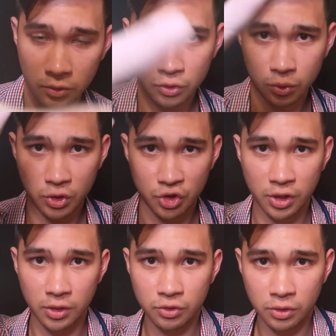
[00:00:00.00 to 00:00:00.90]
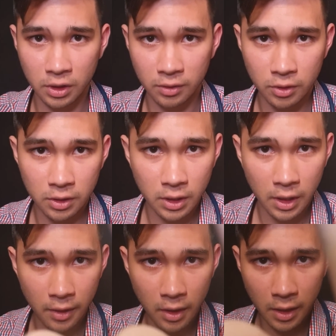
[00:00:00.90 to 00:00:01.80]
switching to cover the
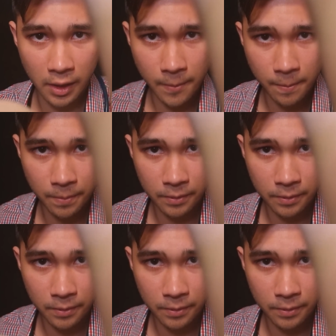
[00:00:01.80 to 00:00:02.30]
other eye